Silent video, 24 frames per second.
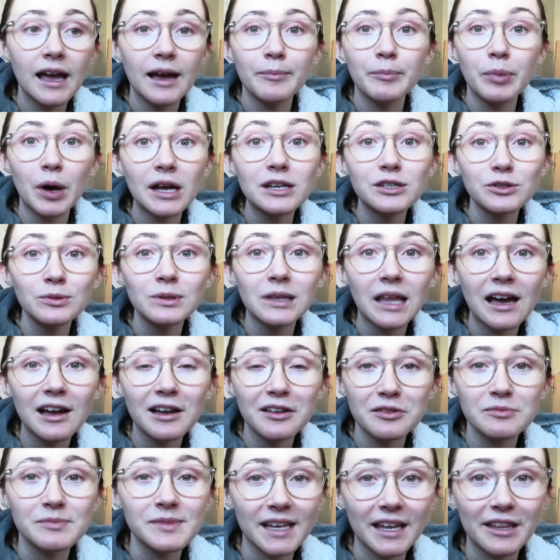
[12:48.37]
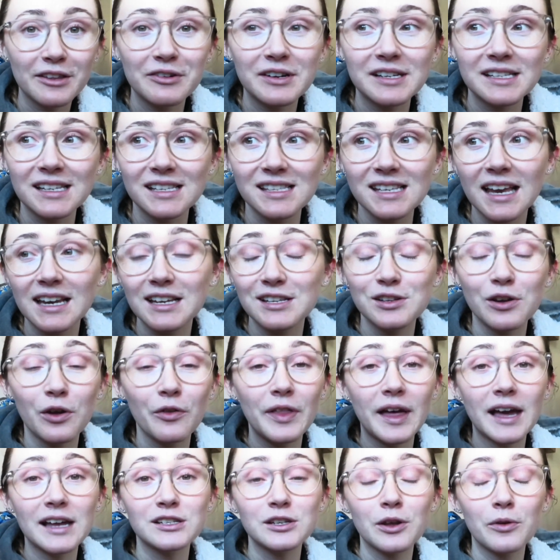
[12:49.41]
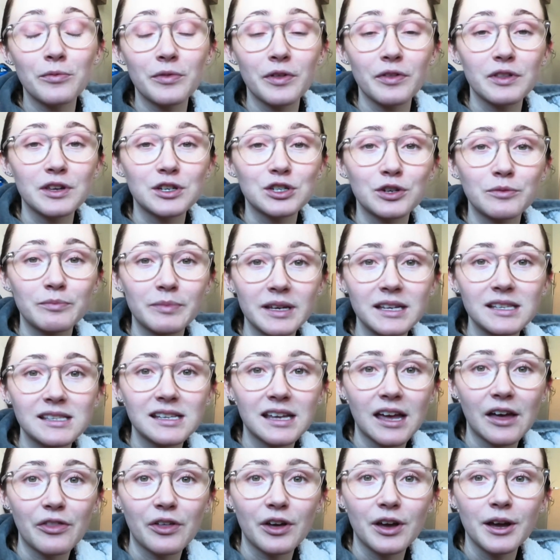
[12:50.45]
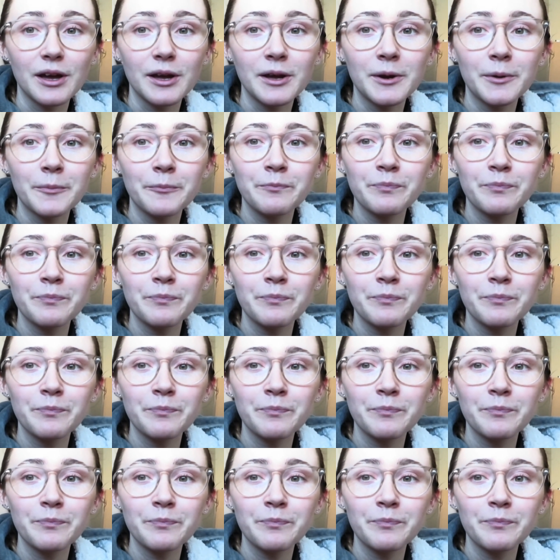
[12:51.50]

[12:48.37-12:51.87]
But I do like them together, as I said. It's not that I don't think they should be together.